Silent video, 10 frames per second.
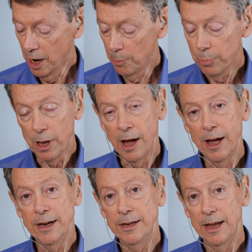
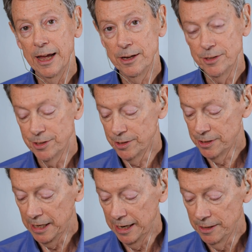applied and
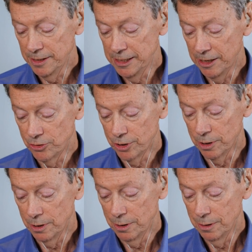sustained
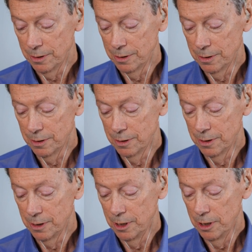attention
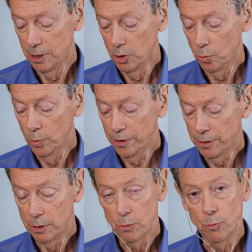
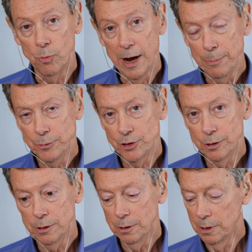with
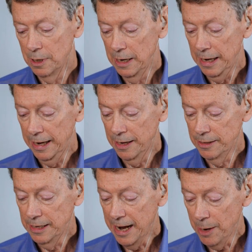rapture
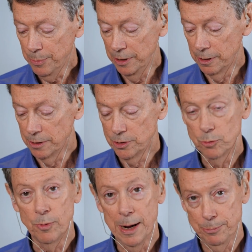and happiness.
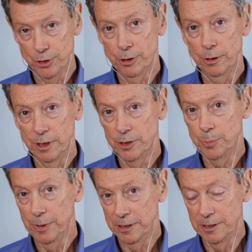Rapture is
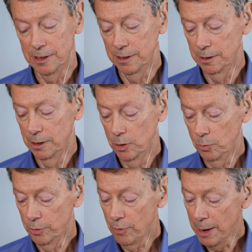piti,
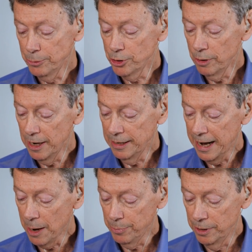with rapture and
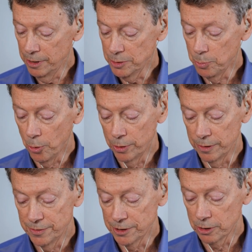happiness born
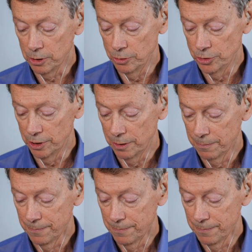of seclusion.